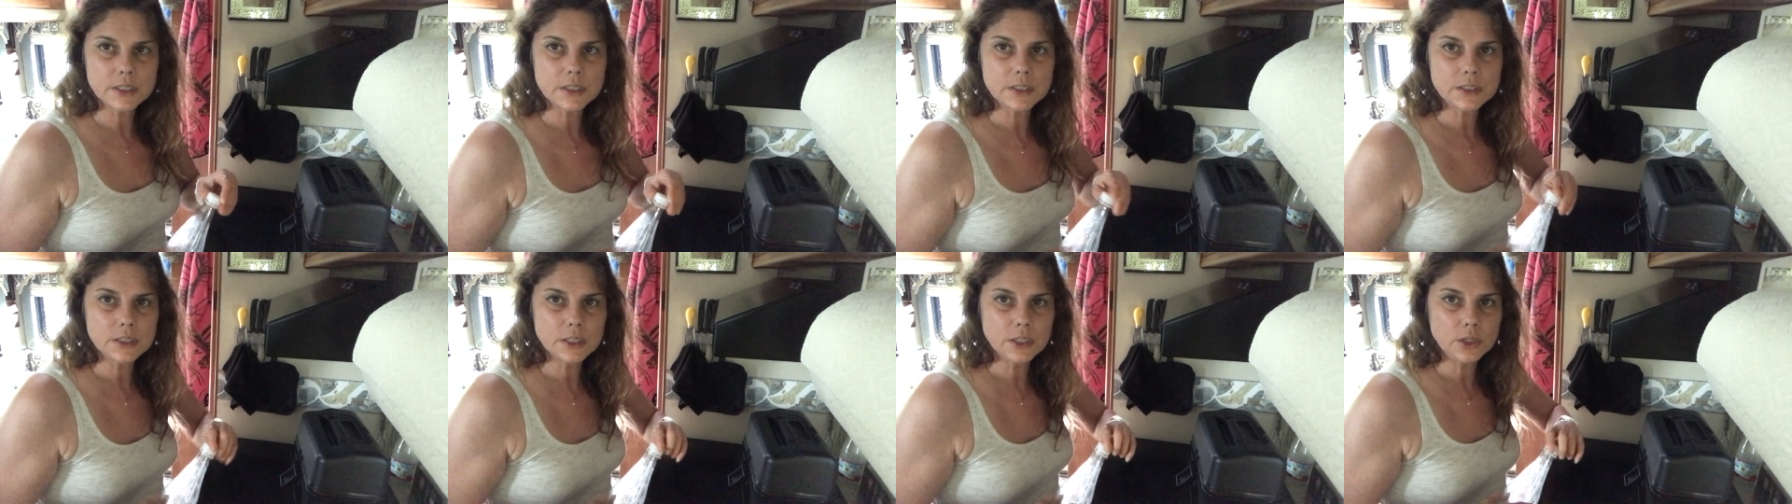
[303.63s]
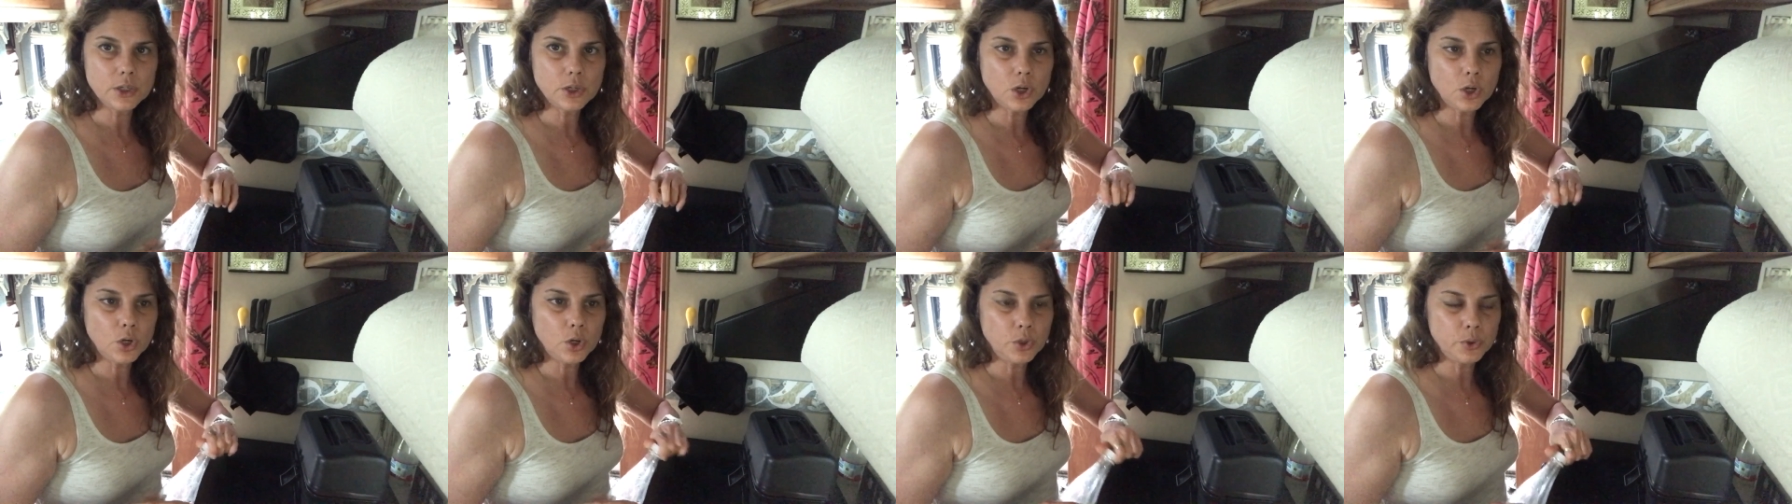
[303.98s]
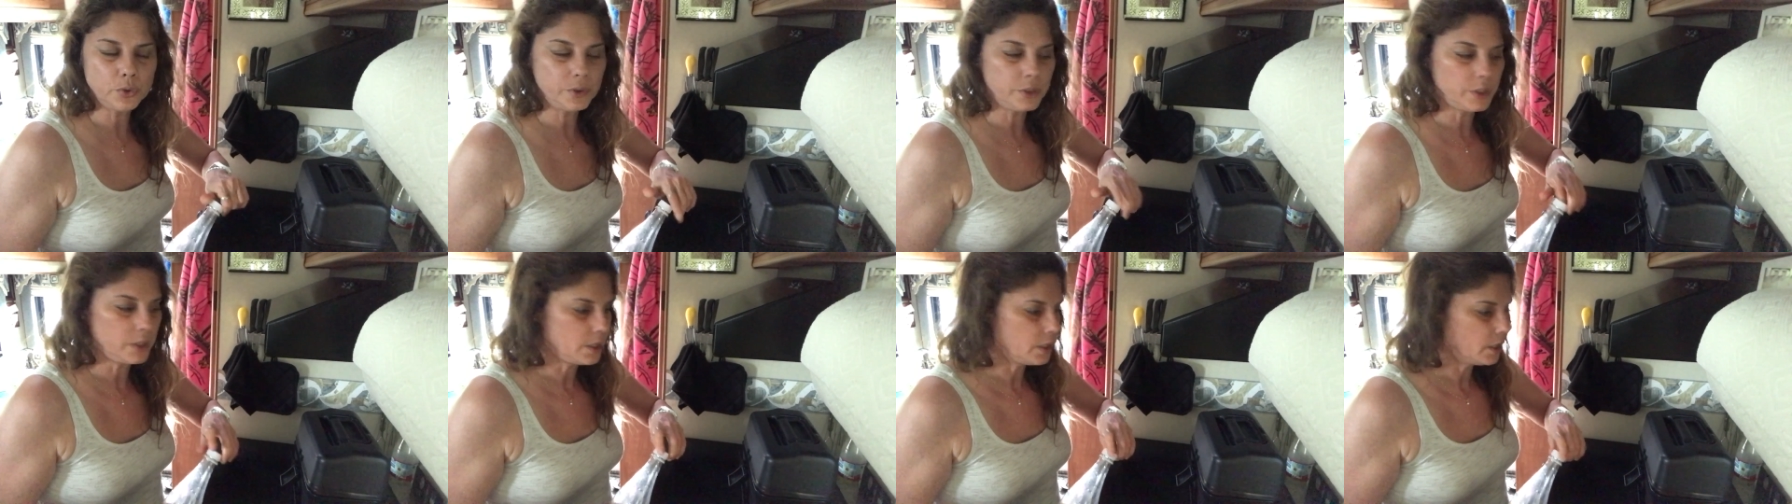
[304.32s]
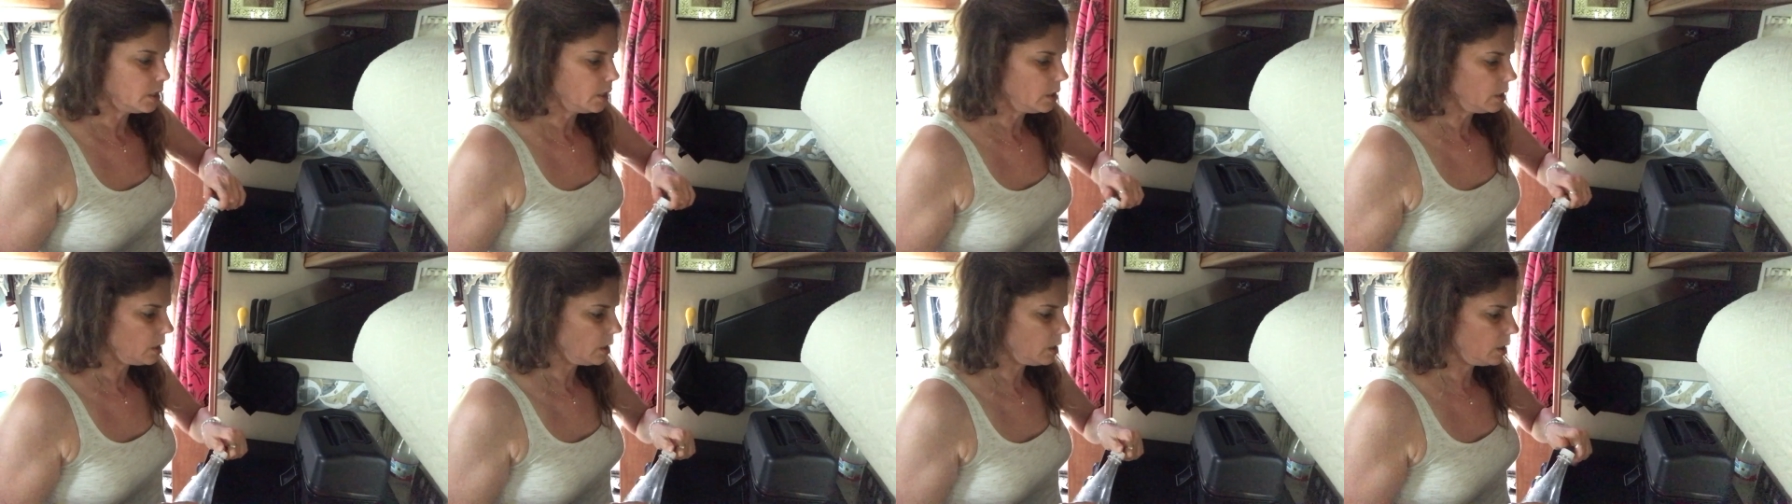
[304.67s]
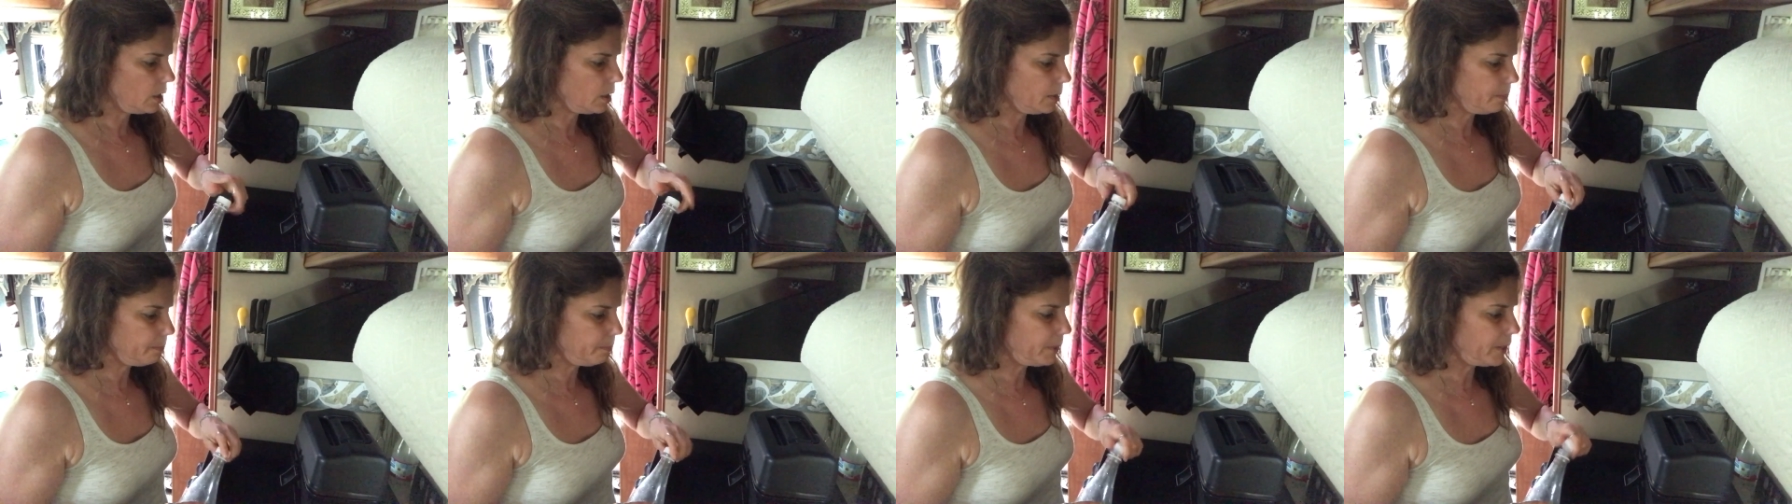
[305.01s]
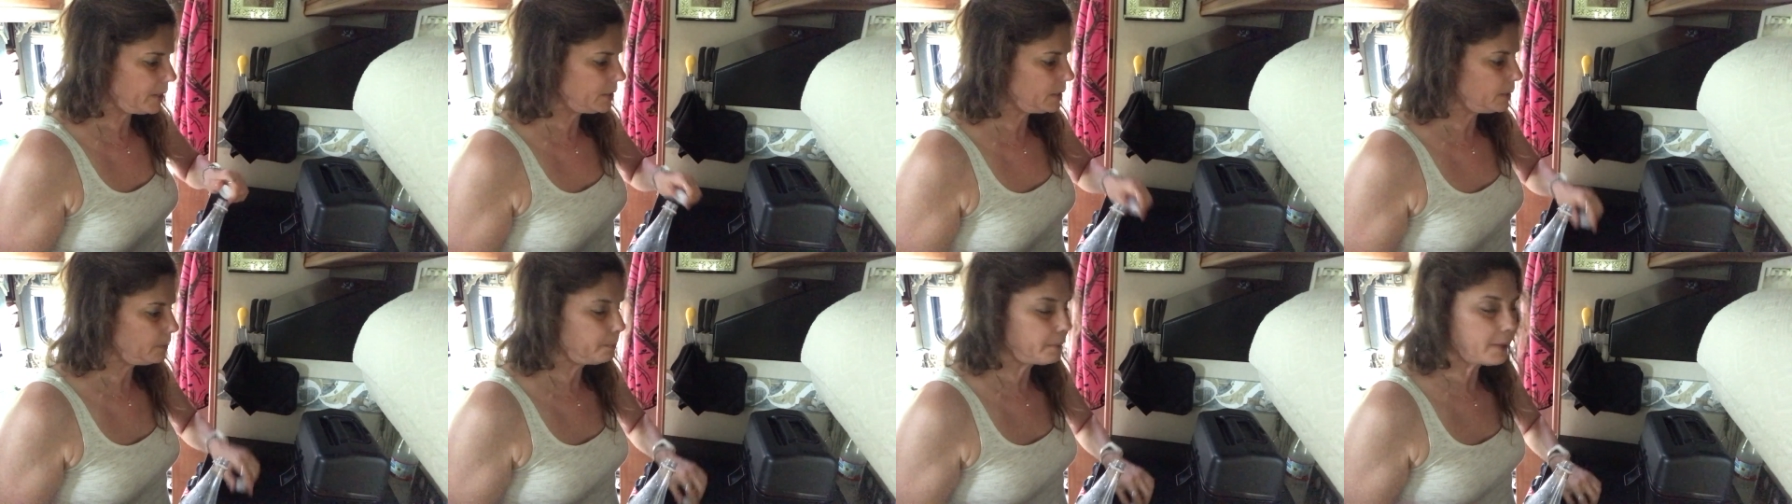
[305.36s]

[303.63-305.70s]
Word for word: a silicone Uh, baking